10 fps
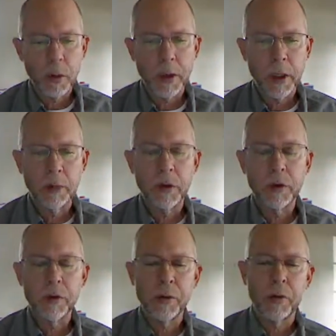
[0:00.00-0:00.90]
Again, be
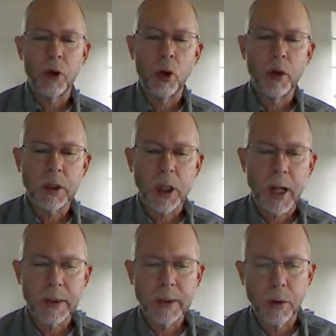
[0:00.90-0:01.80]
sure you know which
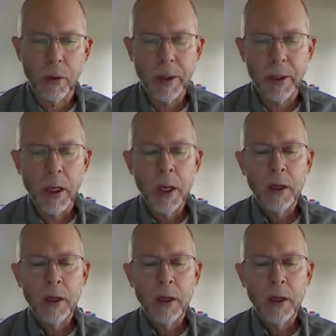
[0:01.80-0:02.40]
class you are in.